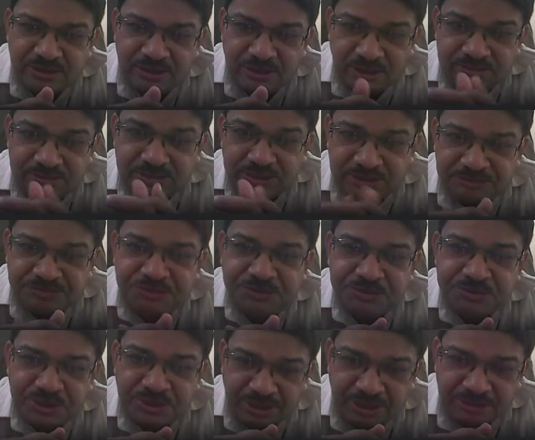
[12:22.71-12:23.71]
even if
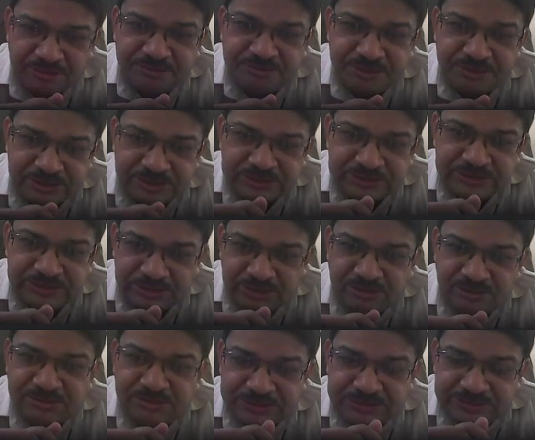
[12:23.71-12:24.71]
you have
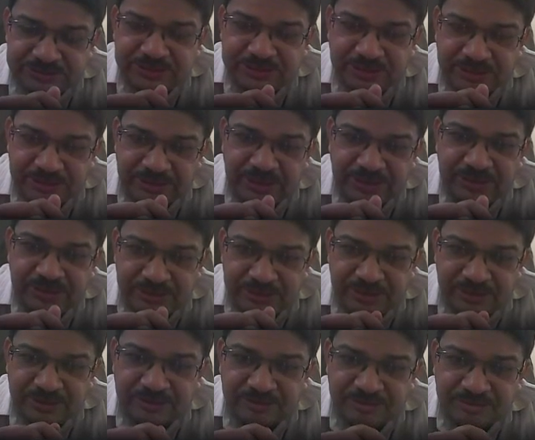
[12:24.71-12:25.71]
steel which is ductile
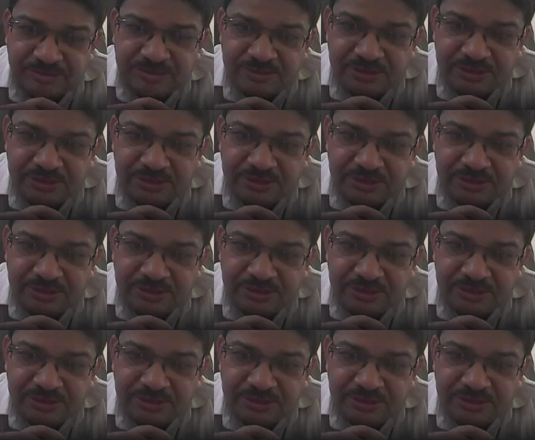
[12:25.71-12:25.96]
enough,